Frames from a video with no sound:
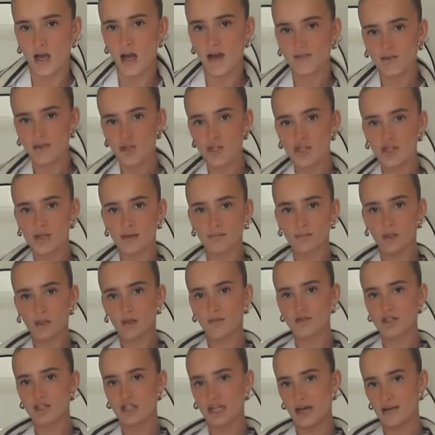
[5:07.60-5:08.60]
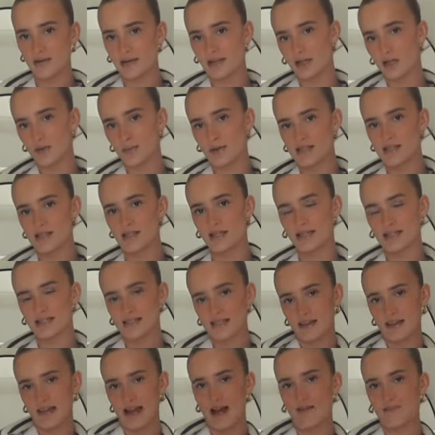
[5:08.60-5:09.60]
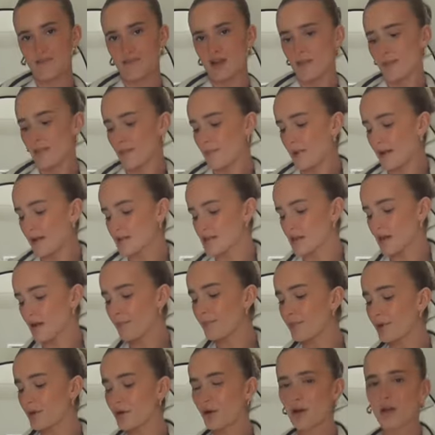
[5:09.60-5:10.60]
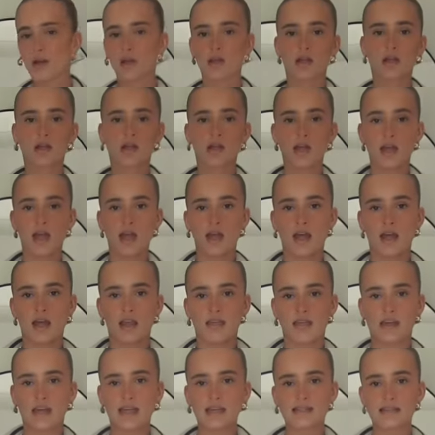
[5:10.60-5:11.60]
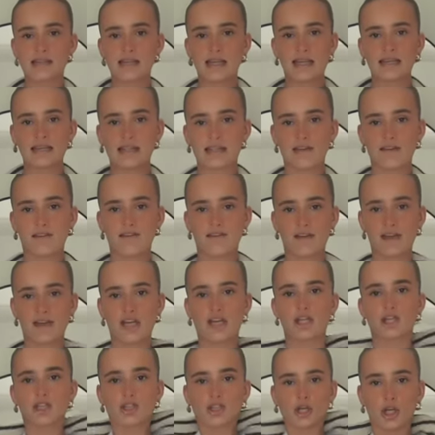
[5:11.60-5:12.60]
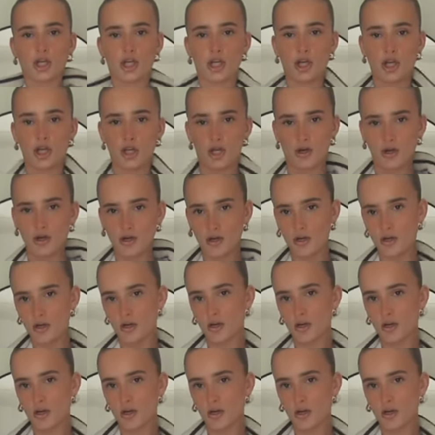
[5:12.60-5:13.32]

I've just moved you down a little bit so you can see the outfit a bit better, but this is the finished look.